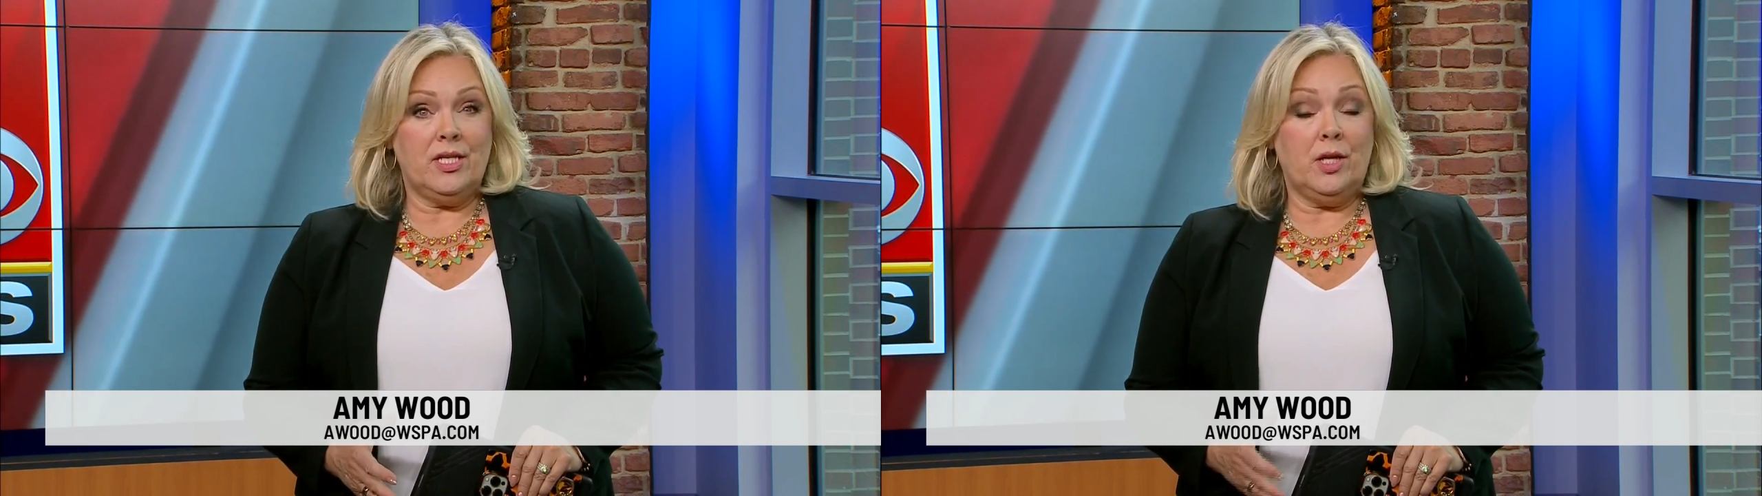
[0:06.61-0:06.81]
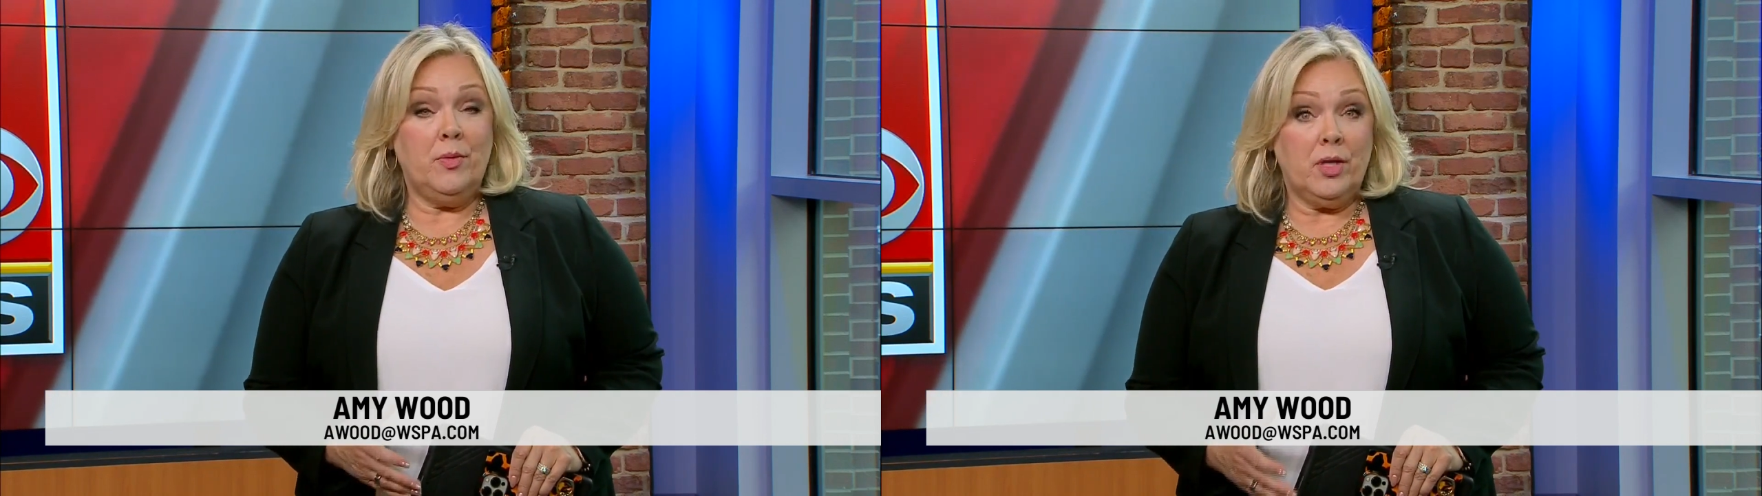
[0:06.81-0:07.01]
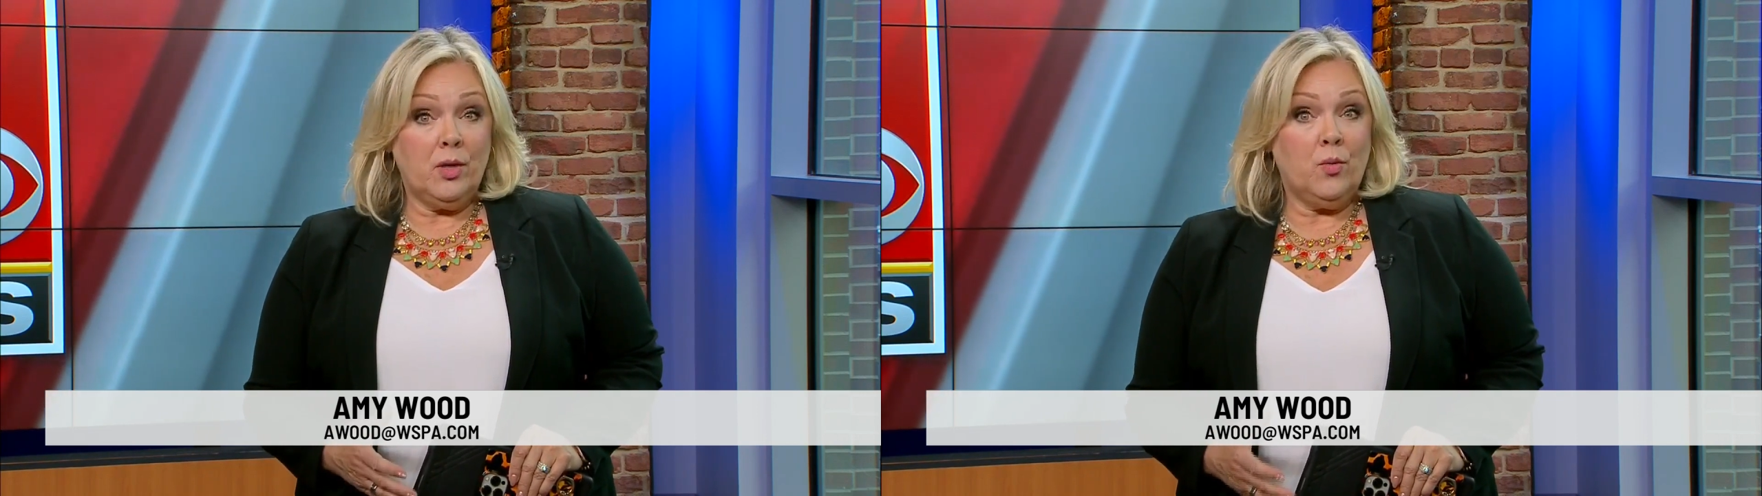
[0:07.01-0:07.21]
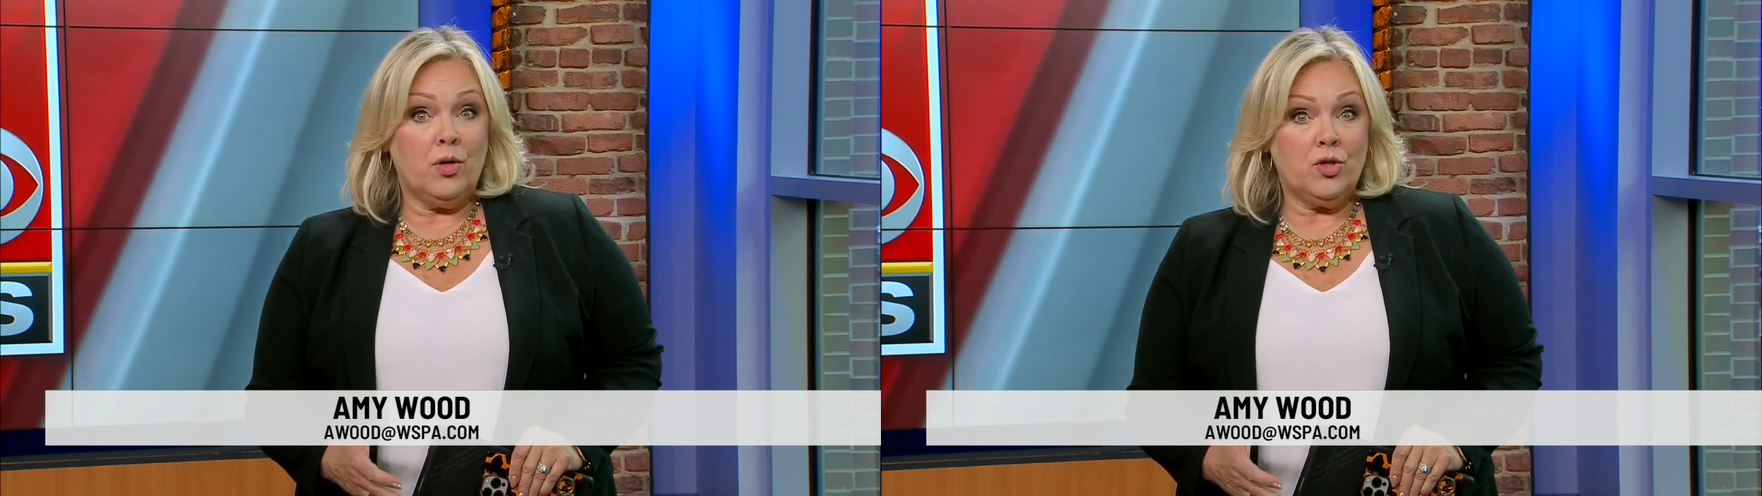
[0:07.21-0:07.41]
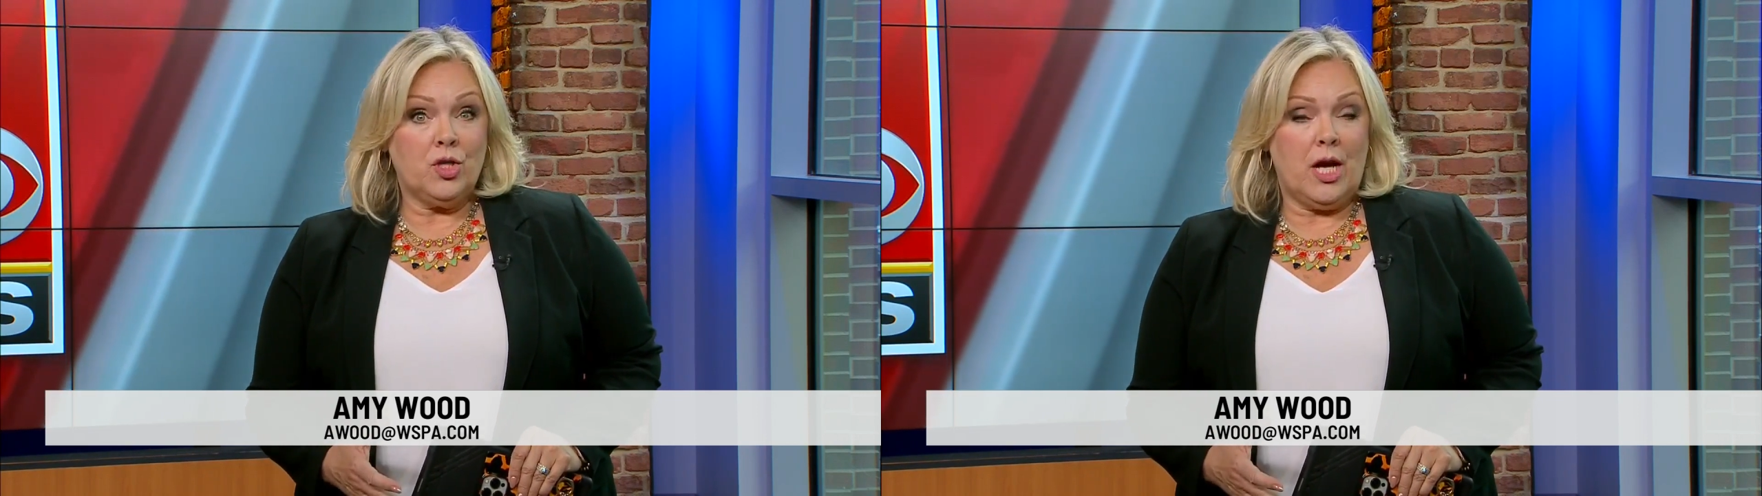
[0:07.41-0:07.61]
community
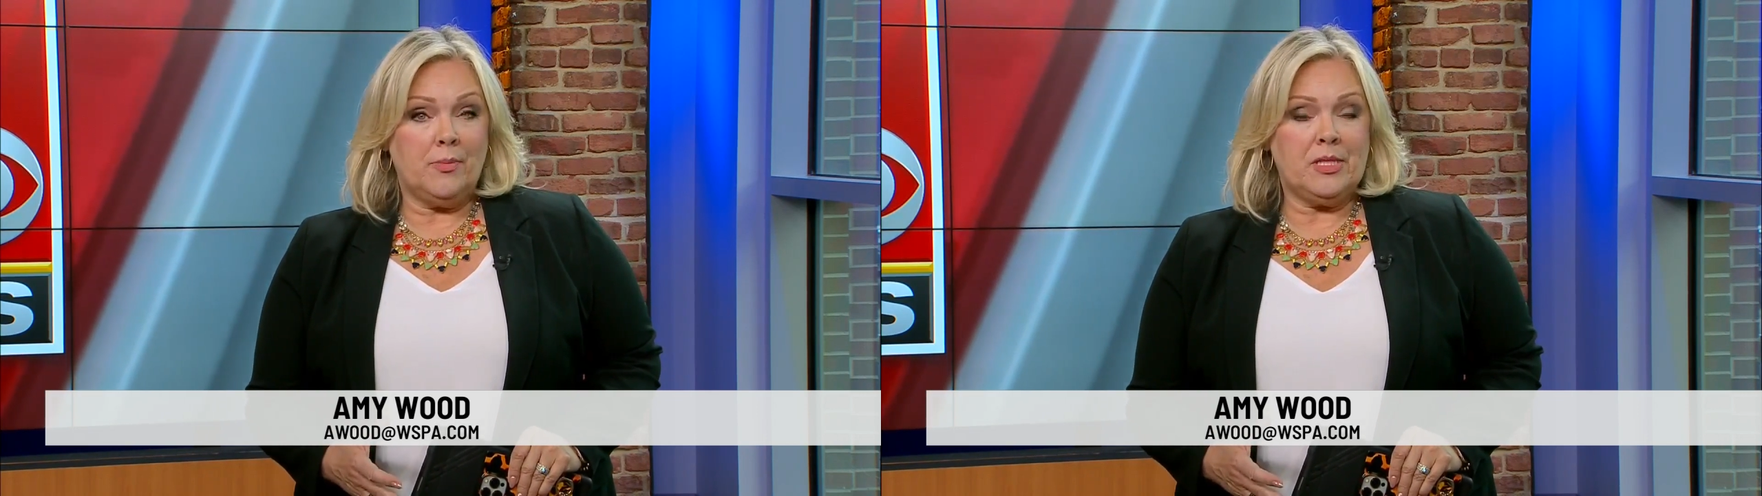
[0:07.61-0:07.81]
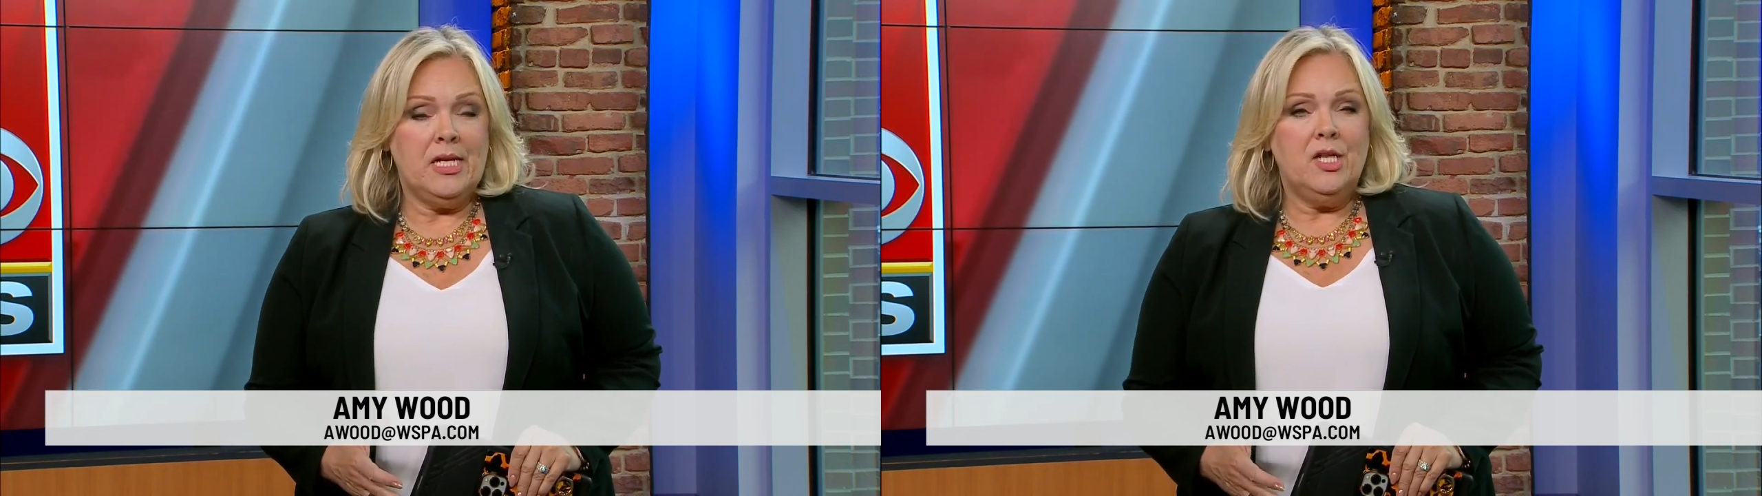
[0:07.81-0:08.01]
workshops